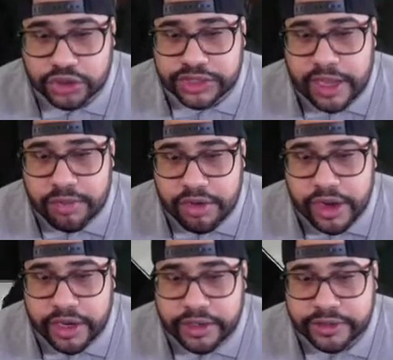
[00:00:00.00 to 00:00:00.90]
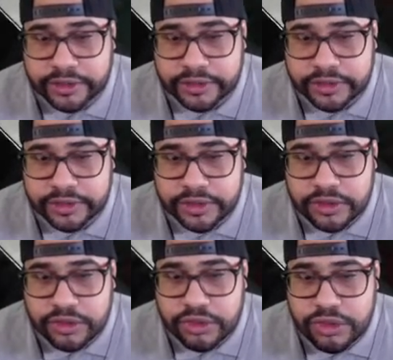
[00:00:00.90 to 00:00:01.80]
samurai.
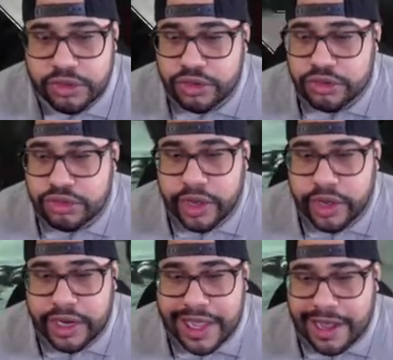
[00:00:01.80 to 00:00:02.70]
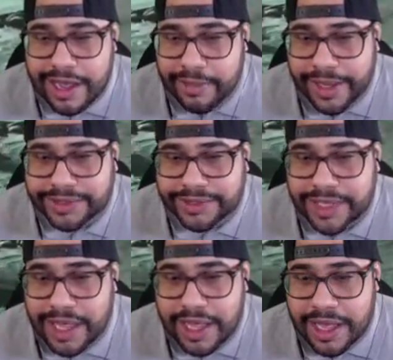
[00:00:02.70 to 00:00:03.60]
Ooh, en la
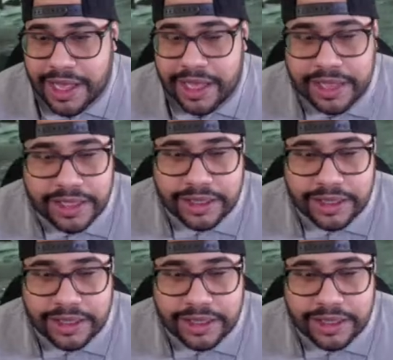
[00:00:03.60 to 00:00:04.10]
cabeza.